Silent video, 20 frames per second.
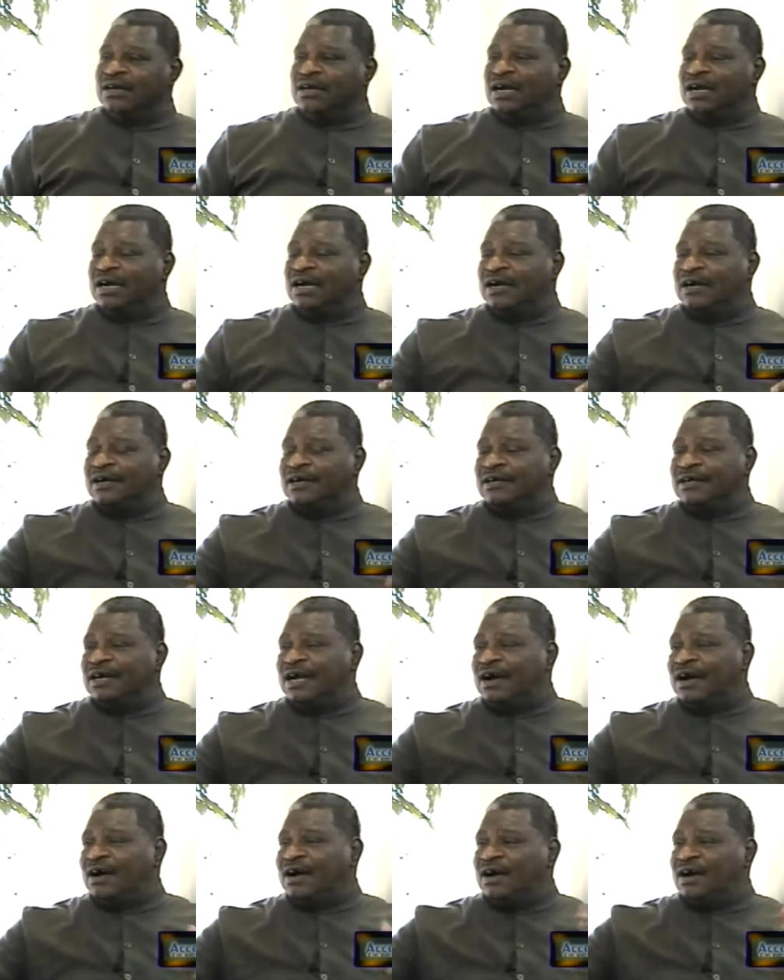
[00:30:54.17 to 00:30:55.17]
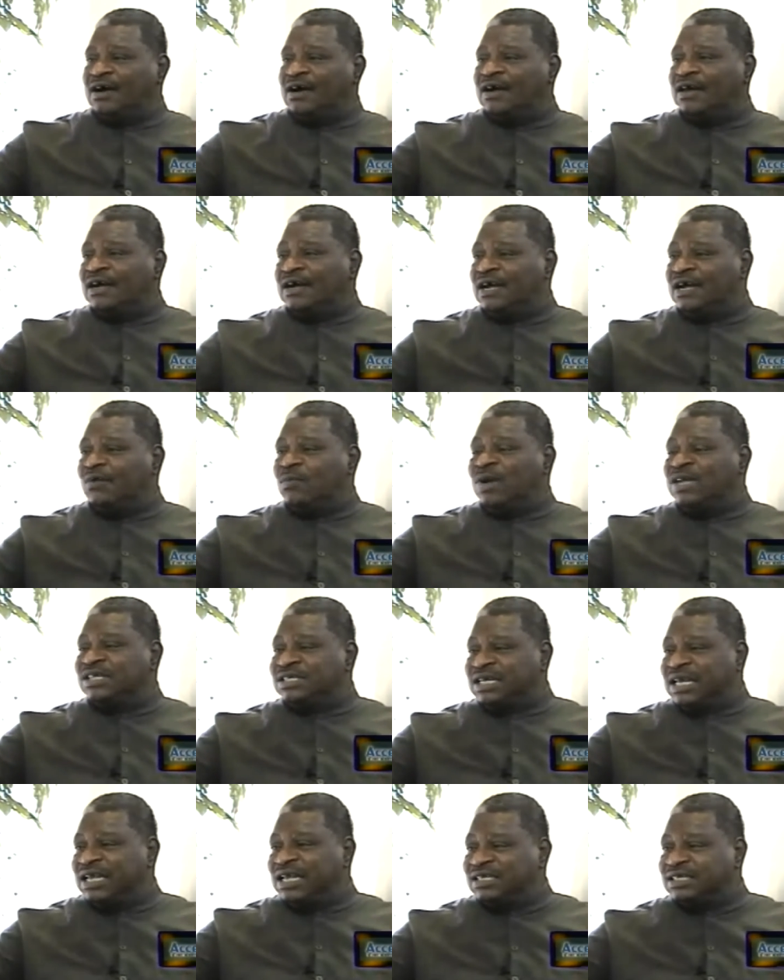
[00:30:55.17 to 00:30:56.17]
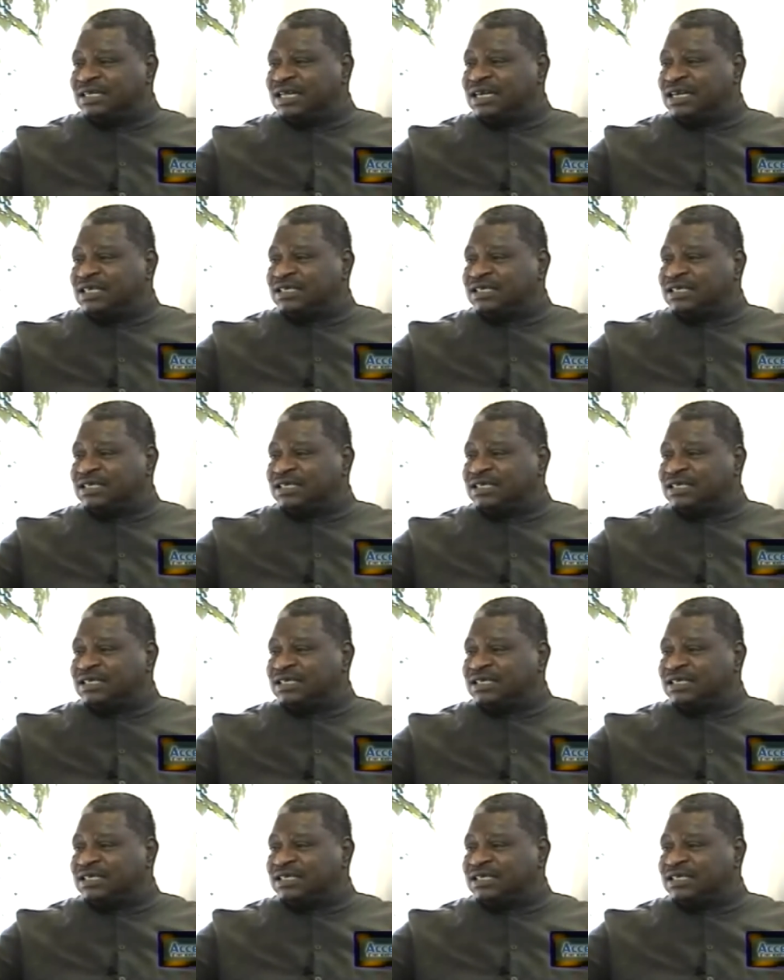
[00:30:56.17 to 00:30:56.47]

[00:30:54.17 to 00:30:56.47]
uh, uh, West Kingston, West Kingston,